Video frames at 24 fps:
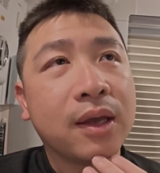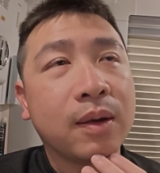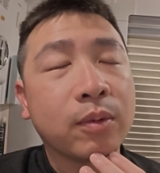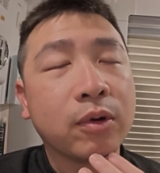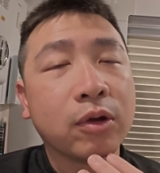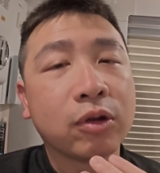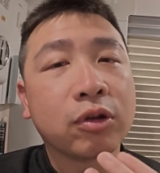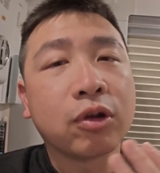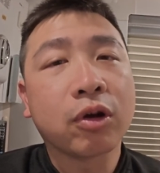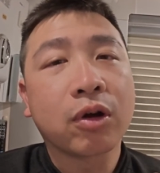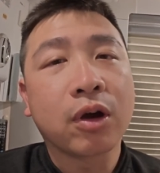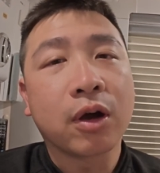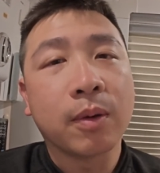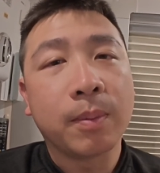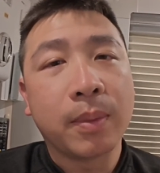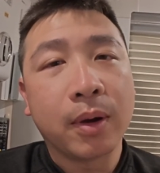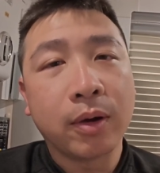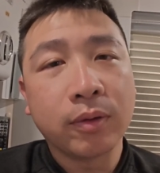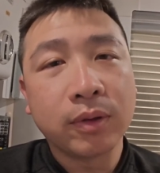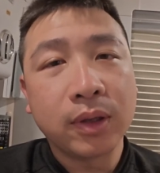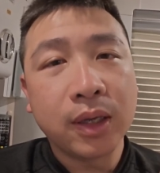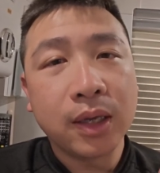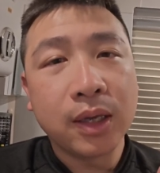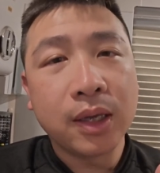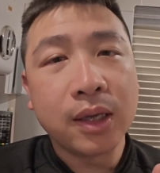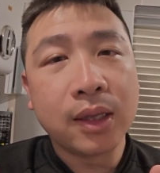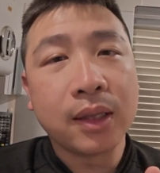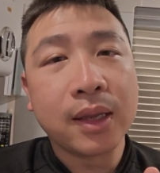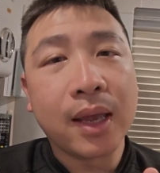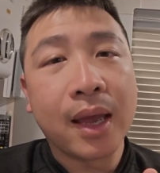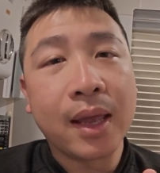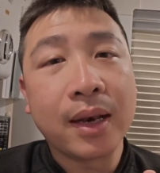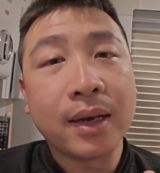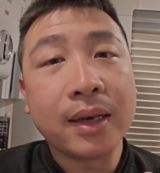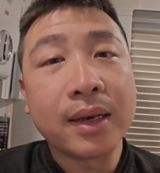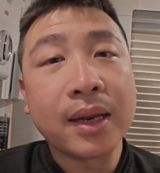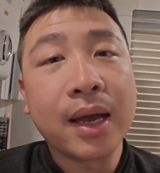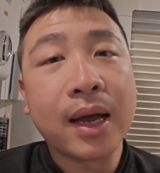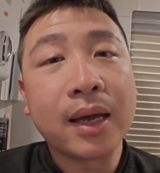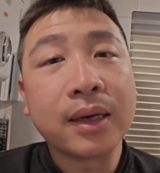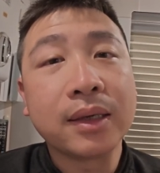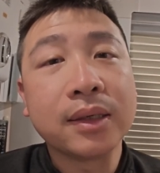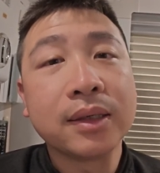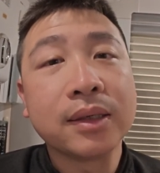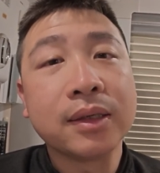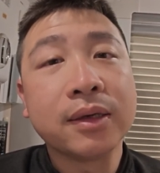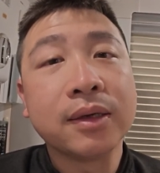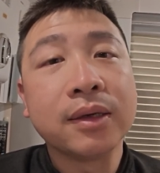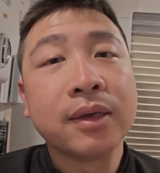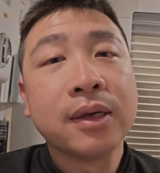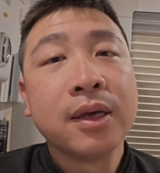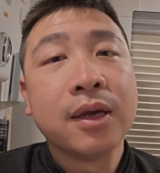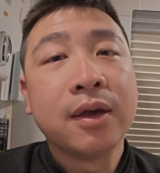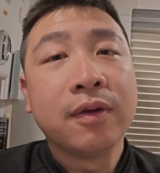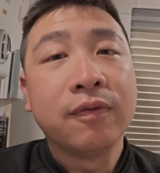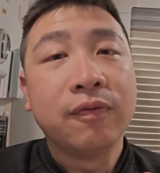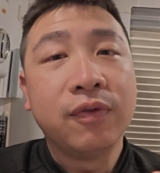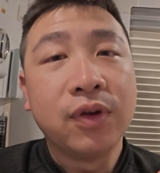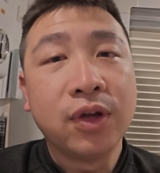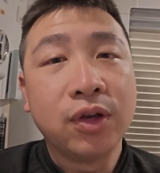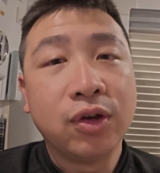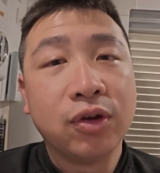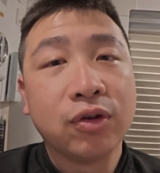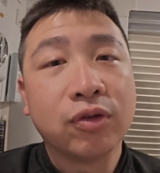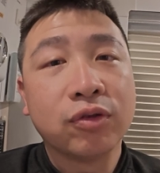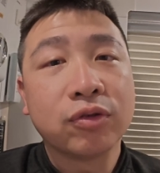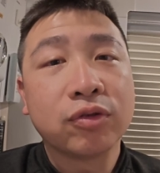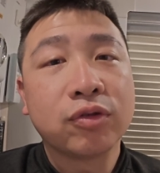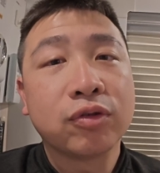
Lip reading: I'm going to talk about it in another video.